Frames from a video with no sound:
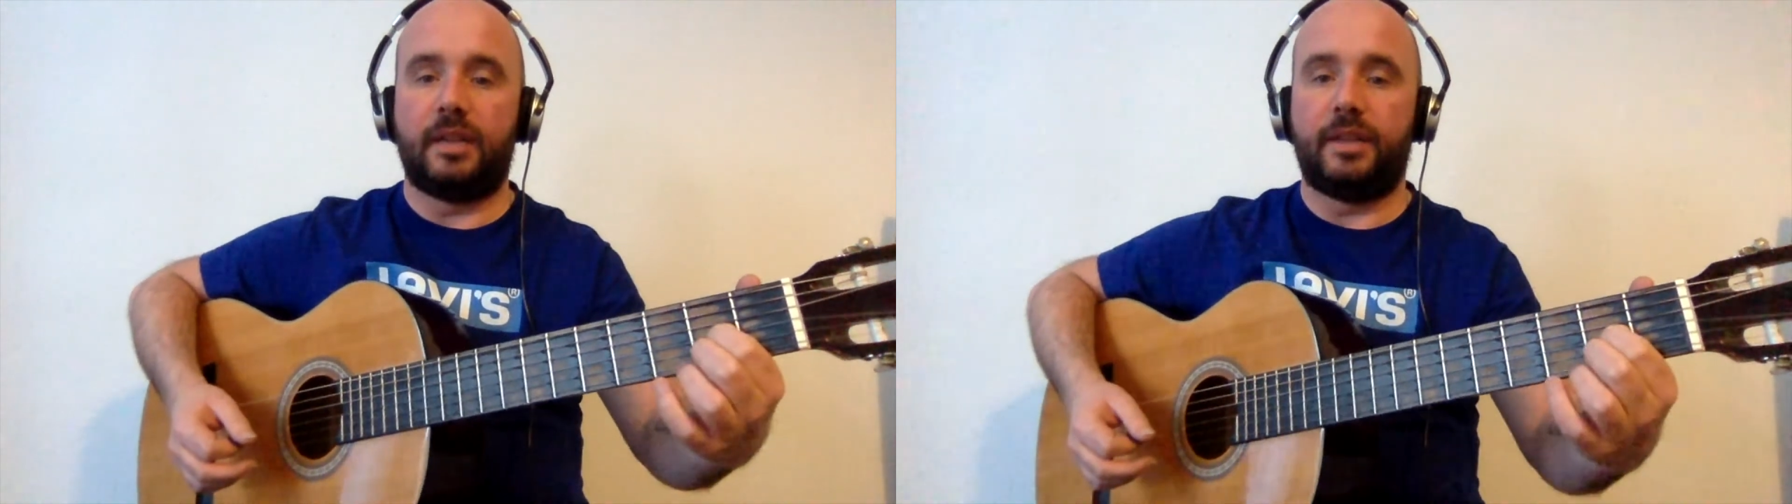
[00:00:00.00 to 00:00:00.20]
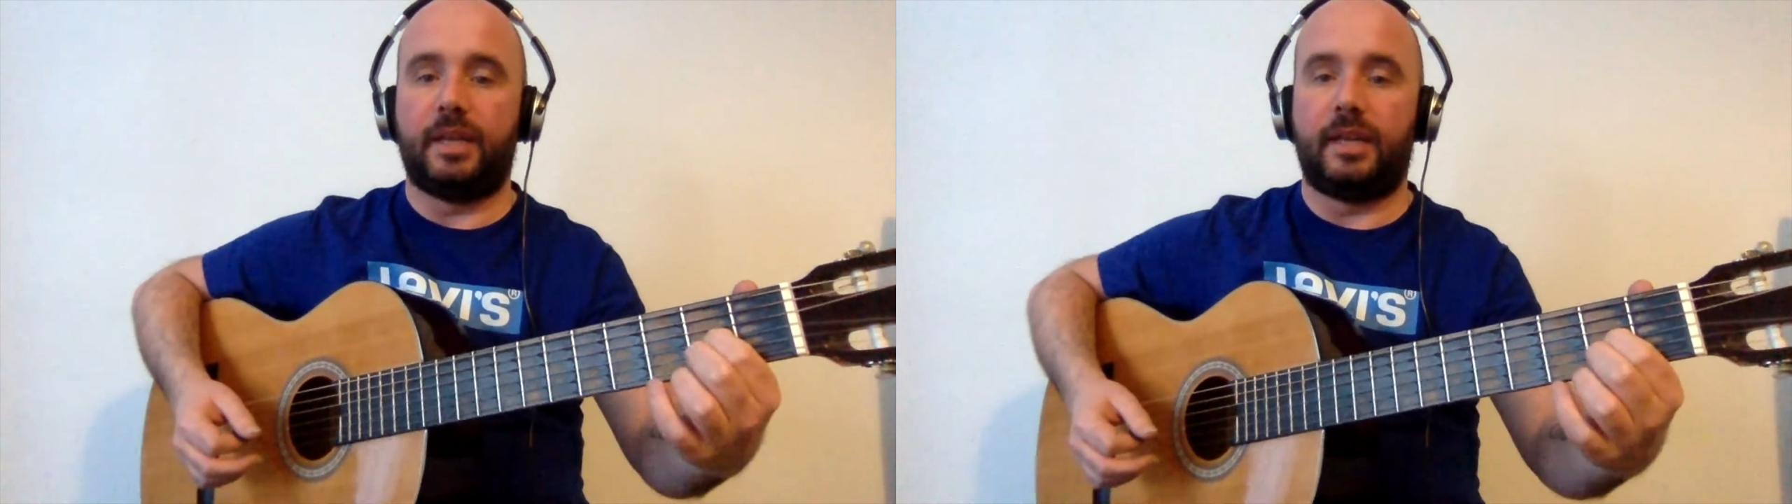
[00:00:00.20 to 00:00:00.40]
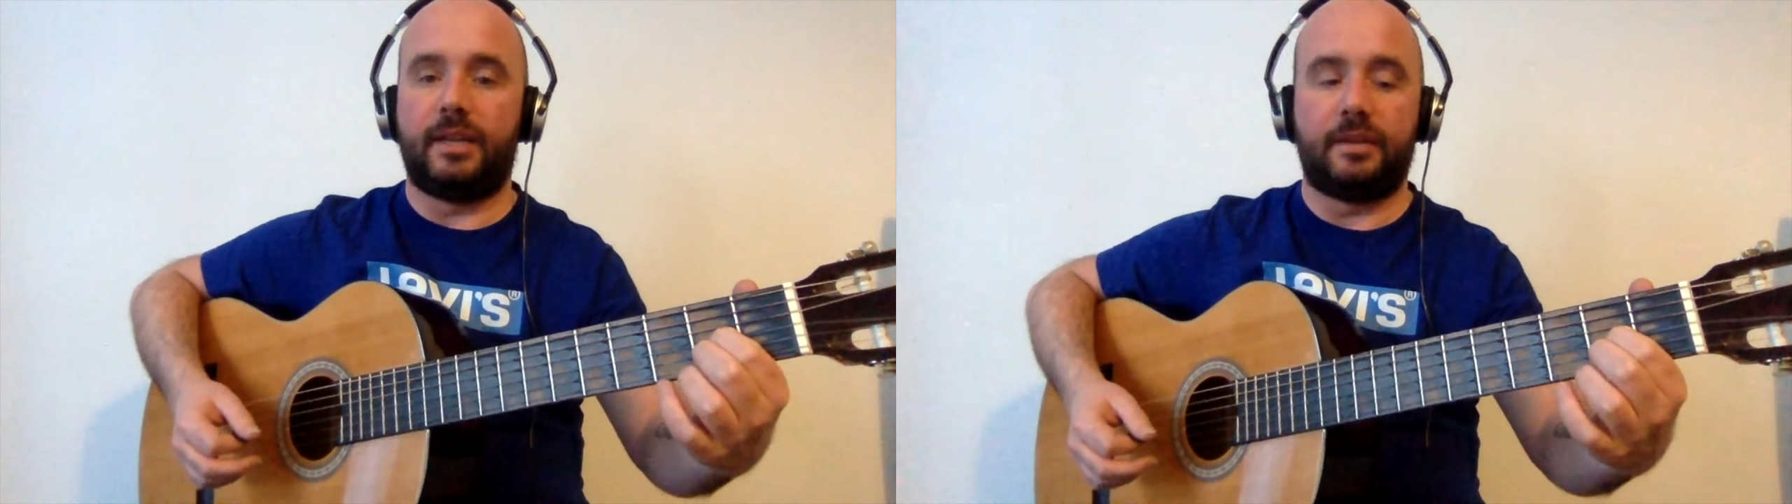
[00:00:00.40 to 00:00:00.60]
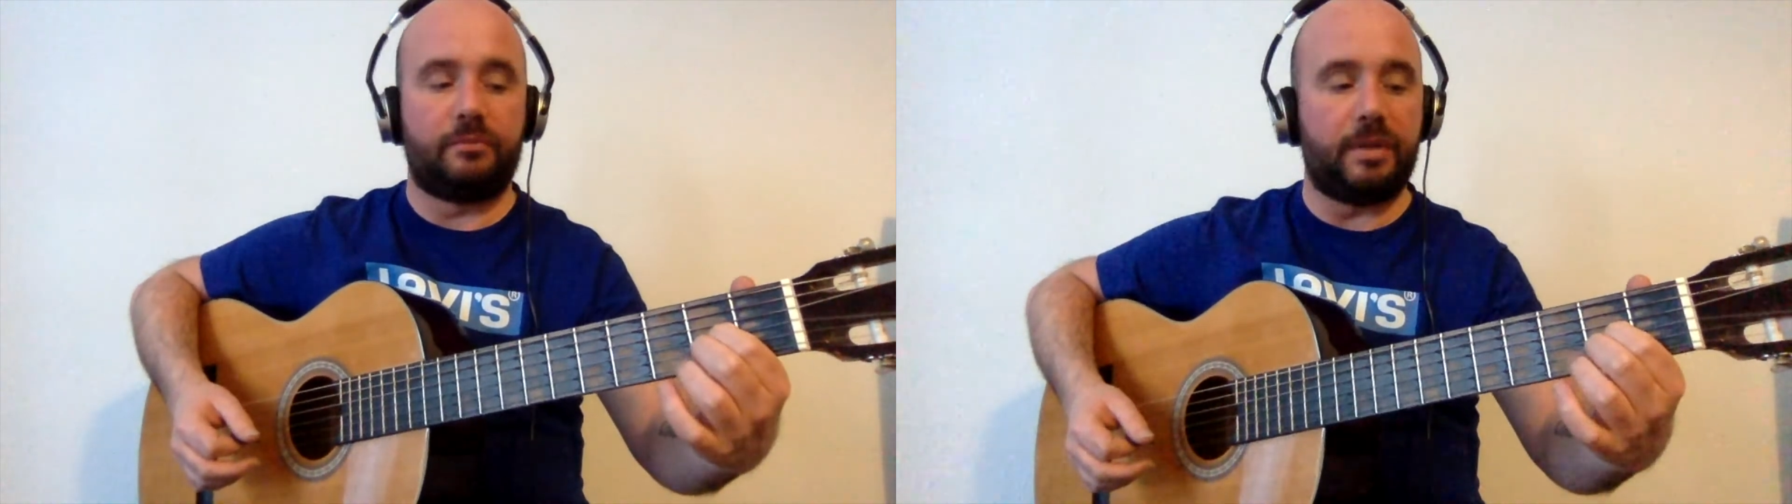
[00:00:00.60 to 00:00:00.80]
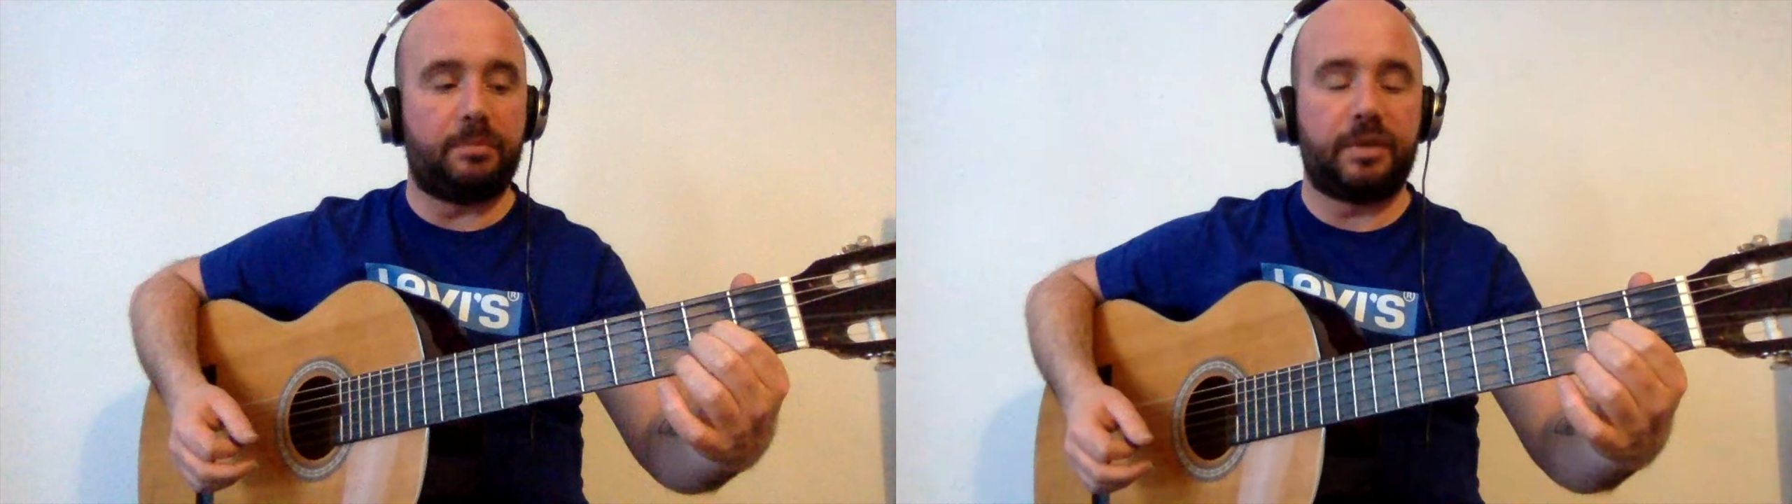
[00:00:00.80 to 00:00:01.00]
then
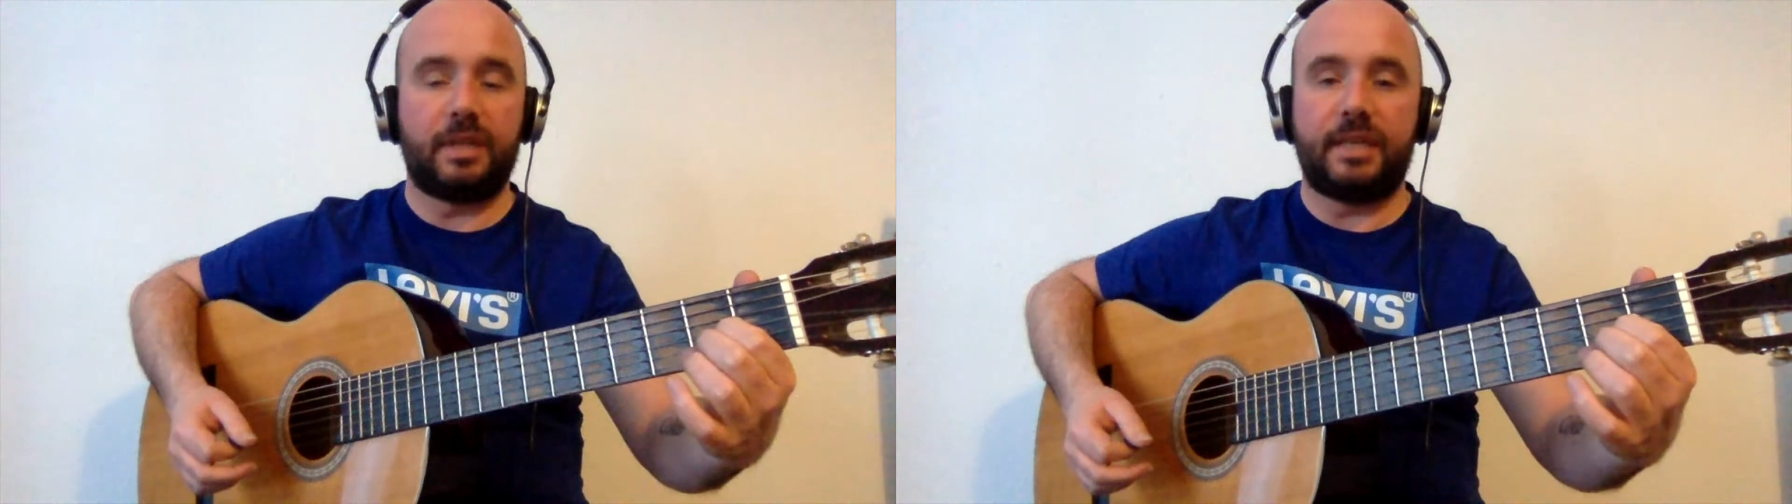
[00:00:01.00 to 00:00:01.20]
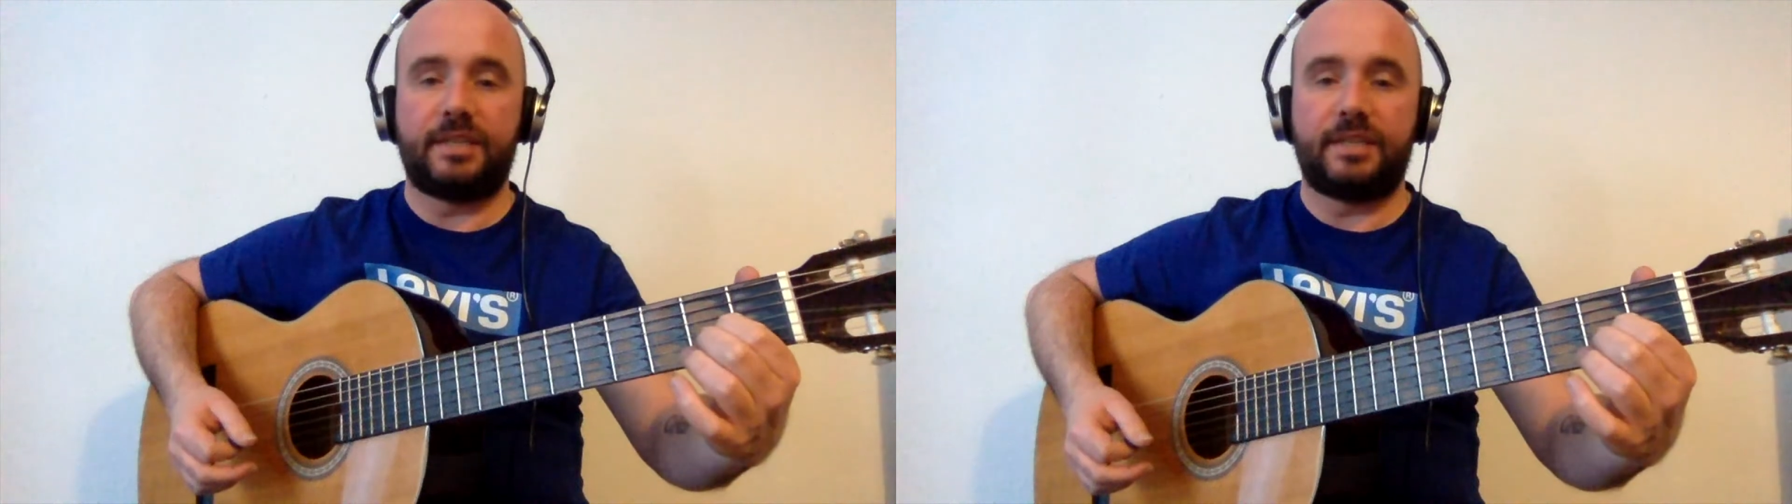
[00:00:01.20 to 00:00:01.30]
we place